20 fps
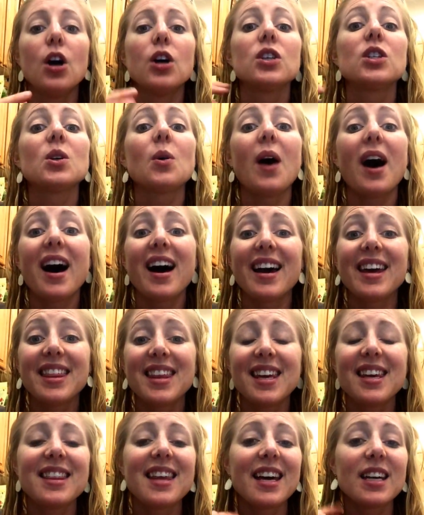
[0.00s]
So I
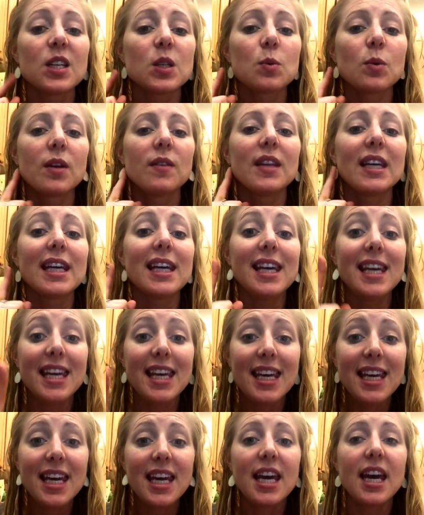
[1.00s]
think that is one of the
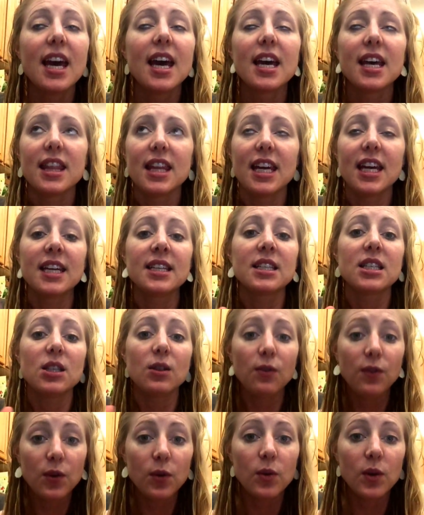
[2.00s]
key things to
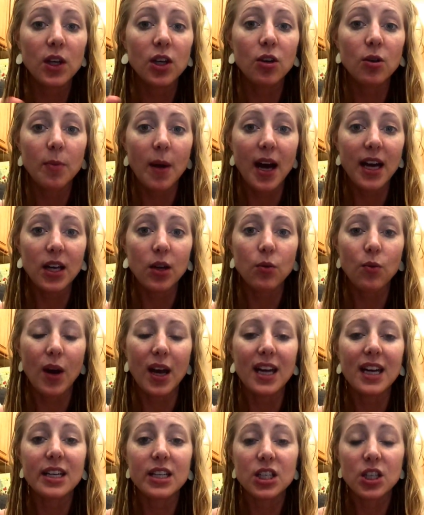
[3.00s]
fueling your body
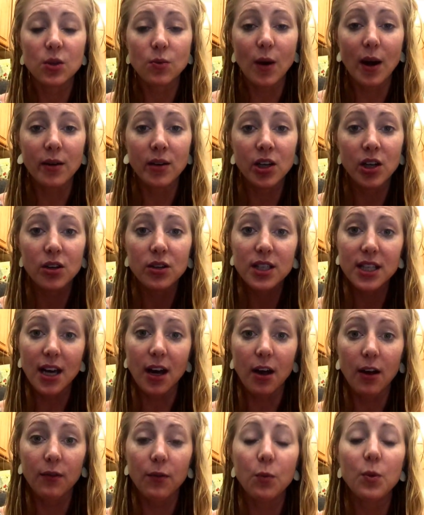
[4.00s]
right, is surrounding
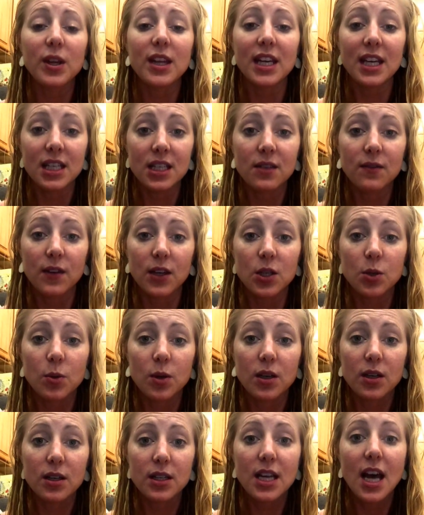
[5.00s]
yourself with
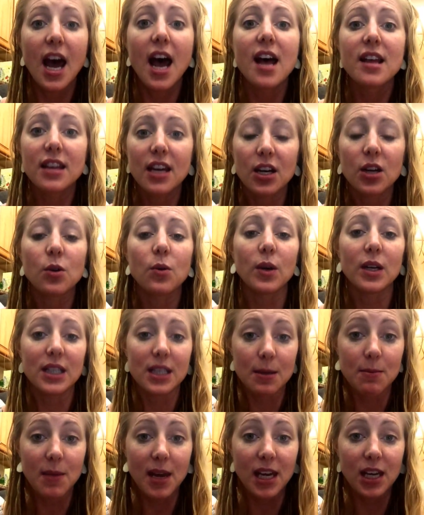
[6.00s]
individuals that are going
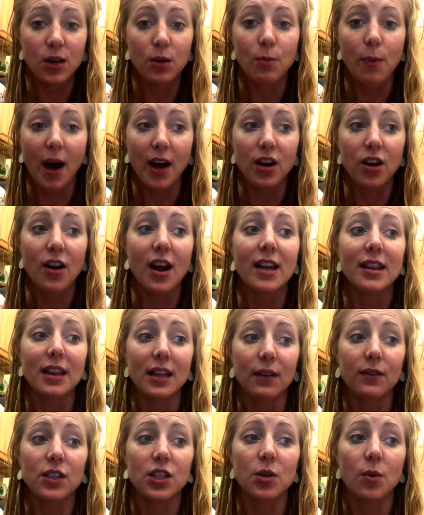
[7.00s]
to make you better and
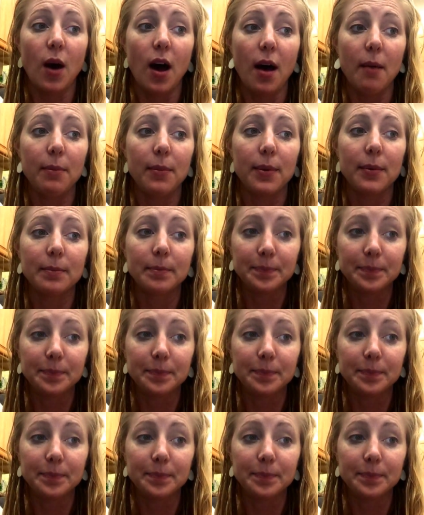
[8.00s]
lift you up.